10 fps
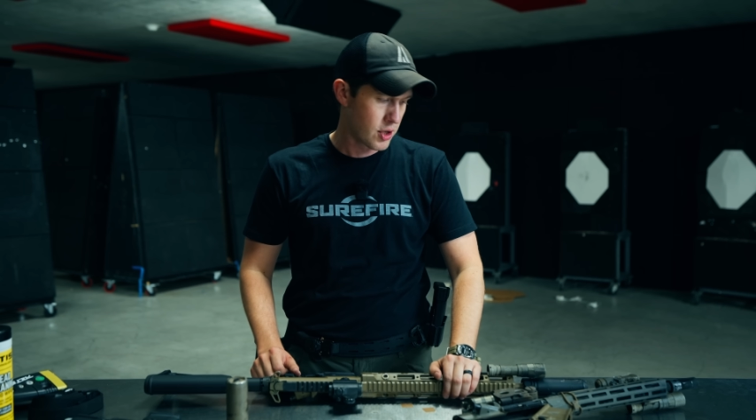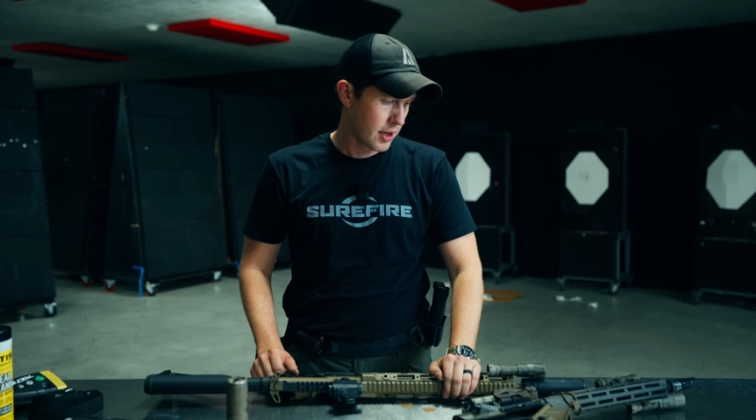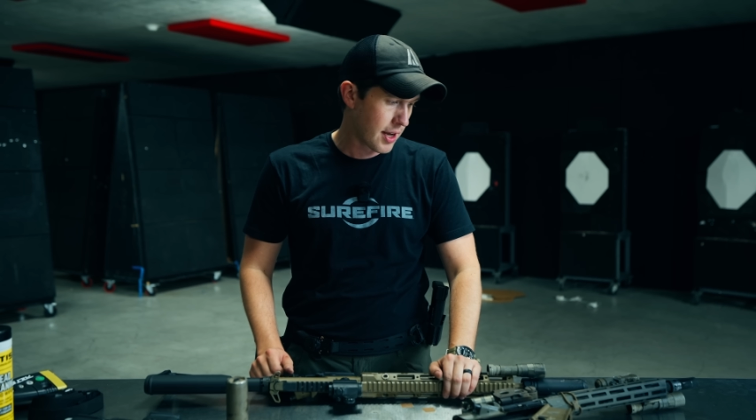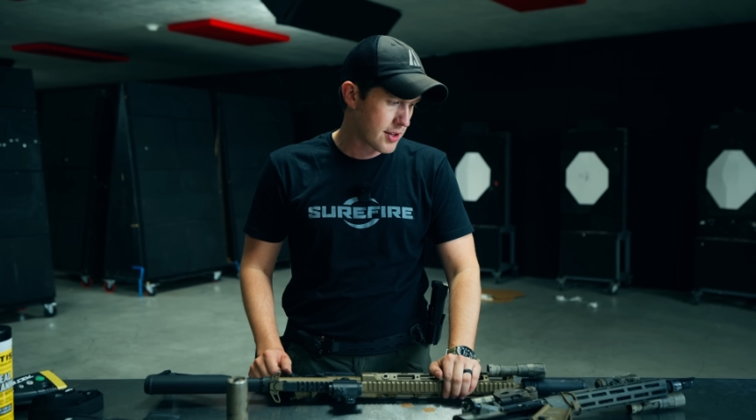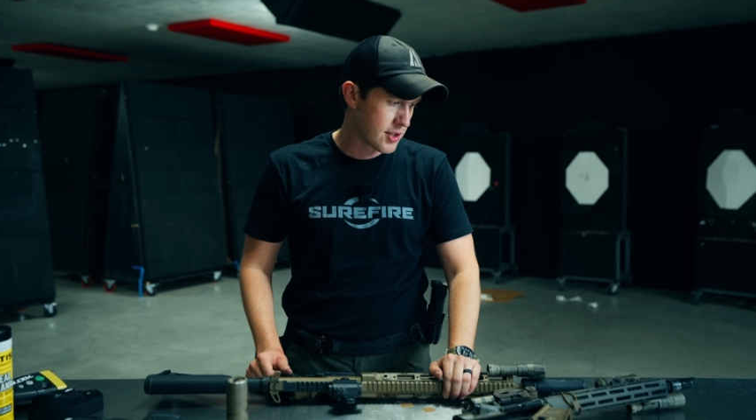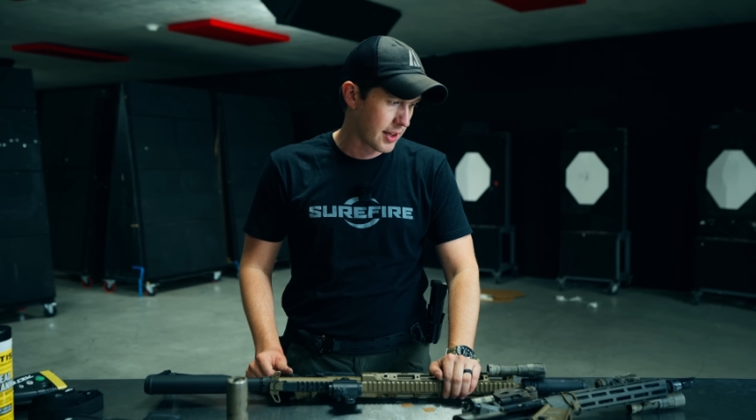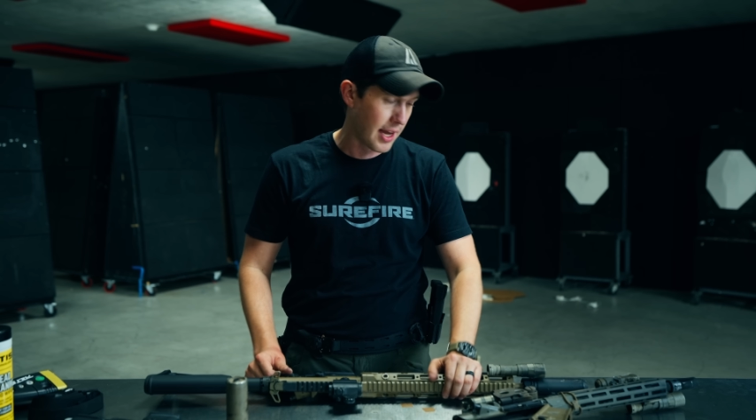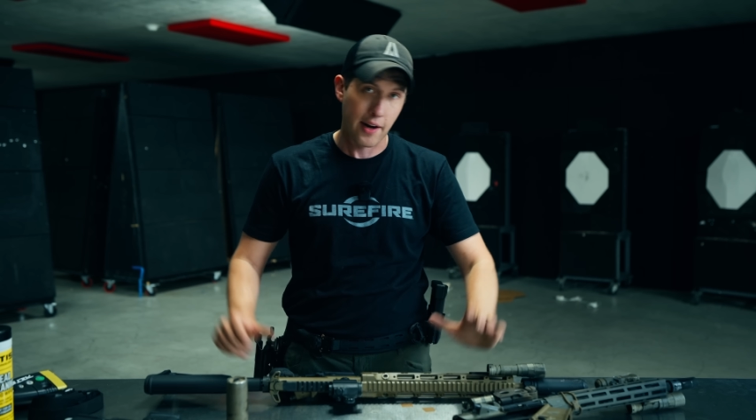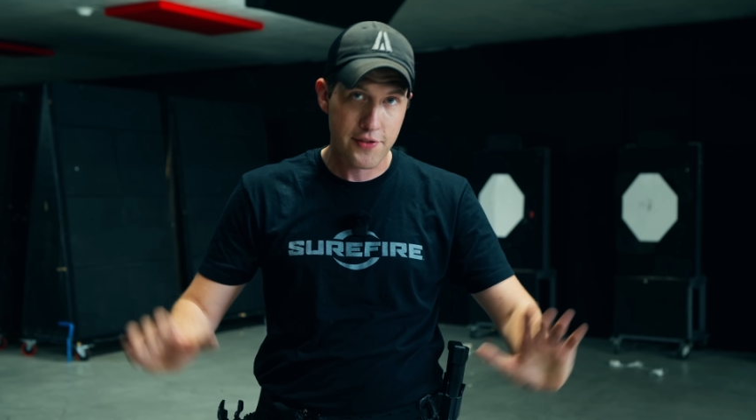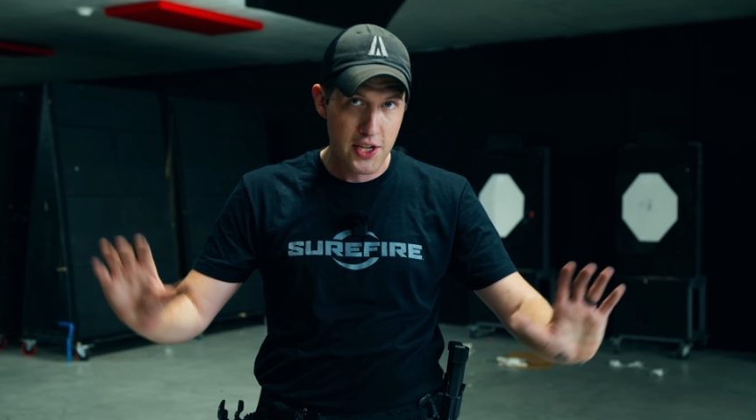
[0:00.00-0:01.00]
on guns like
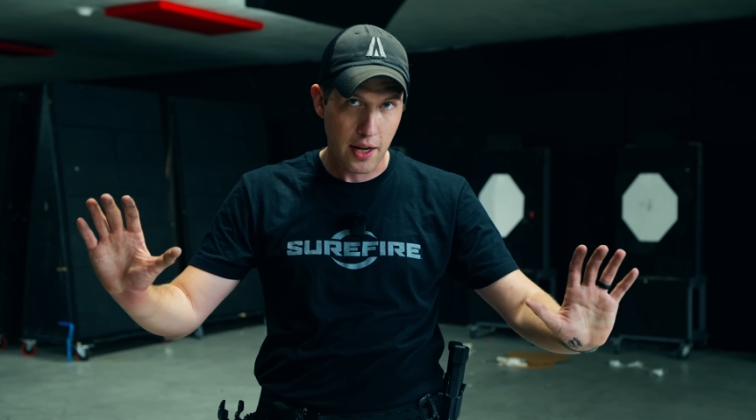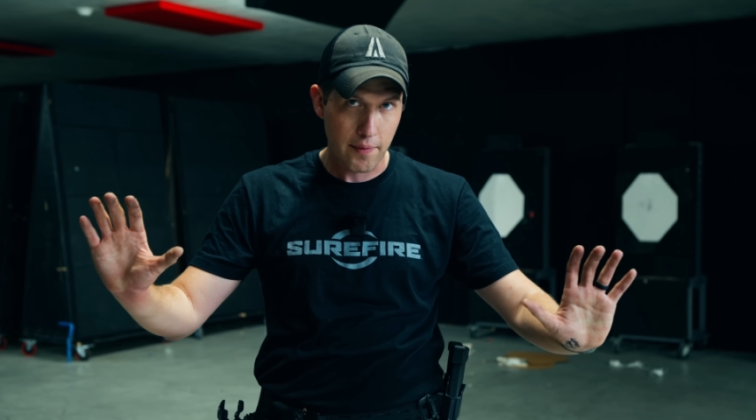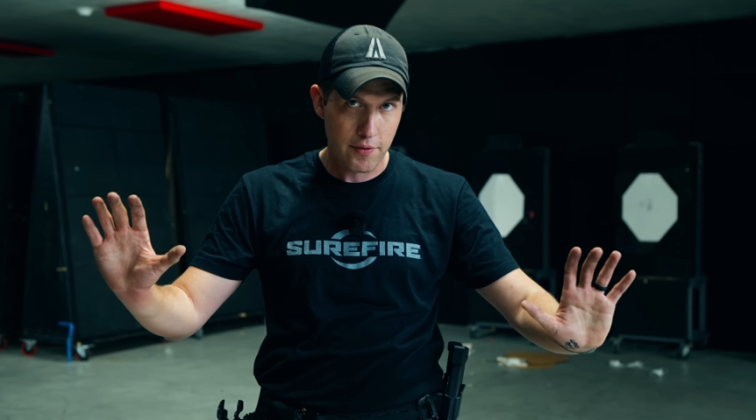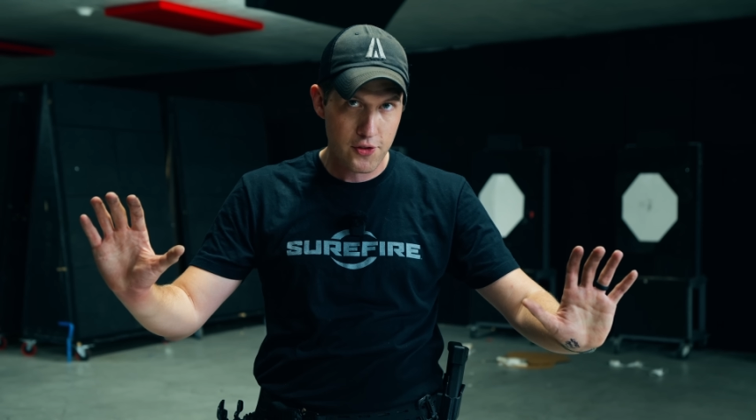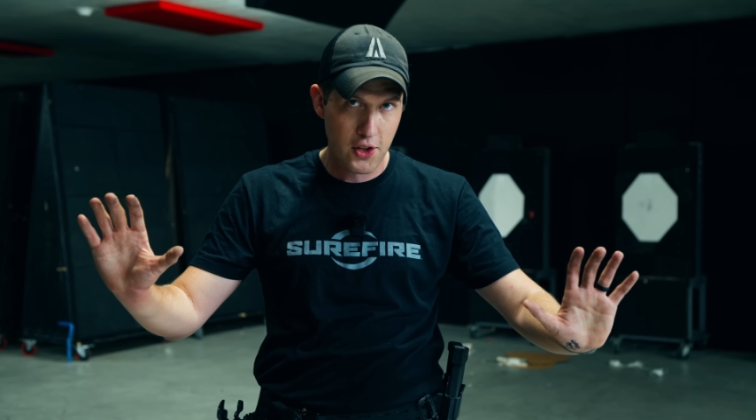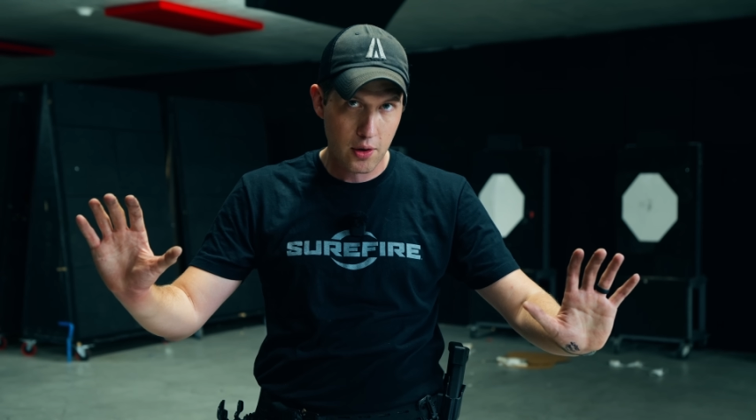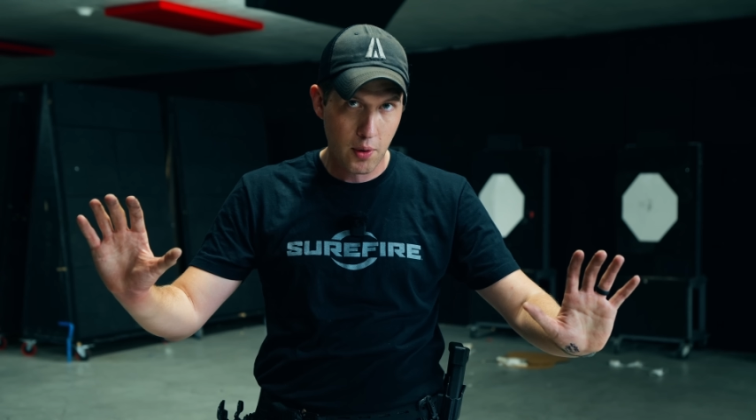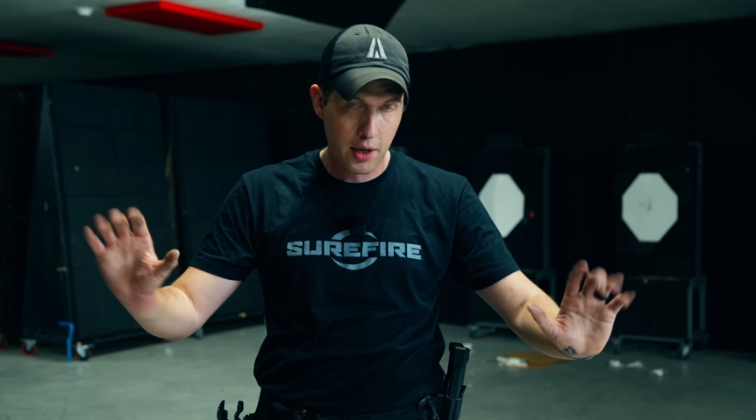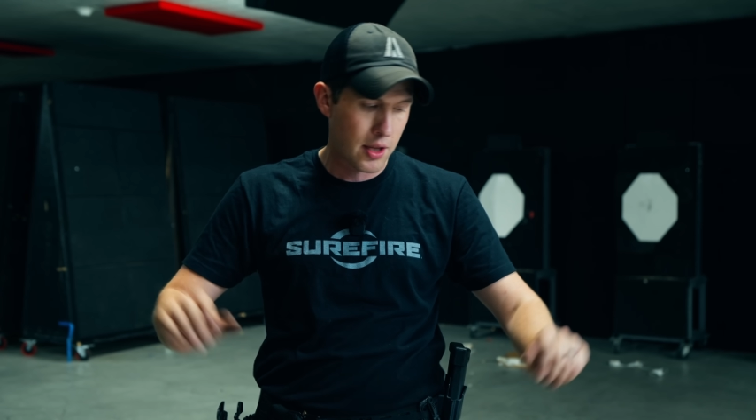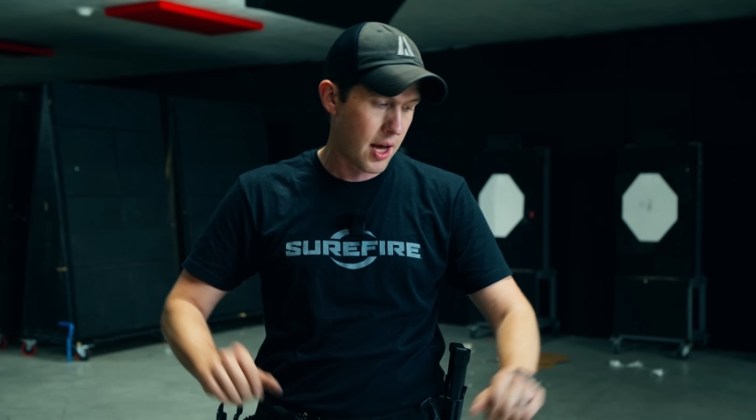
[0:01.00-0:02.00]
that. I've seen it
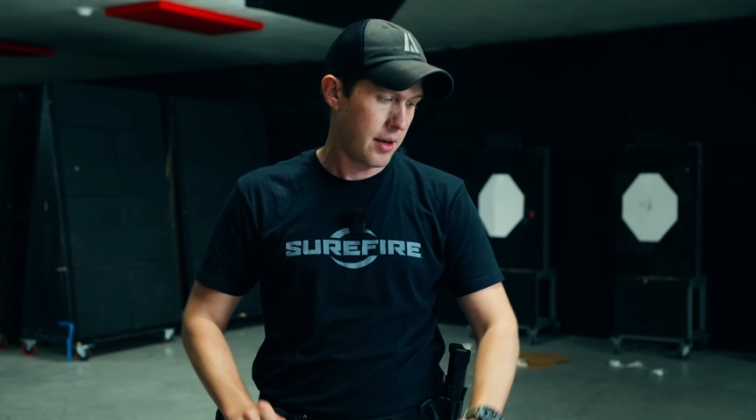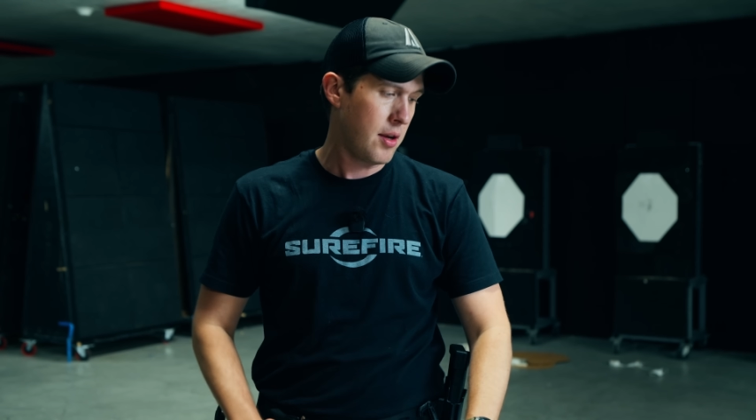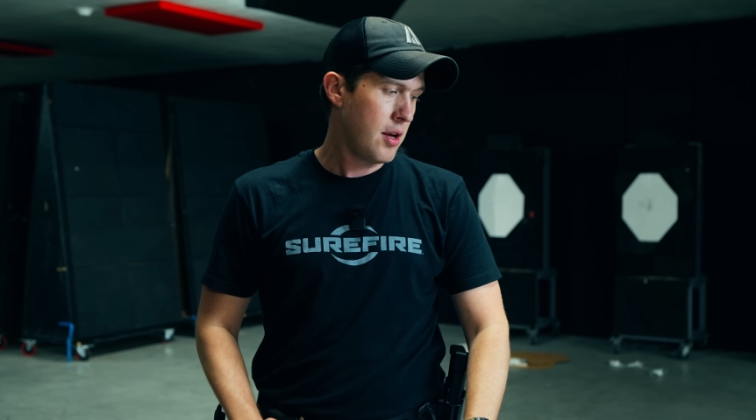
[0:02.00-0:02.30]
quite a lot.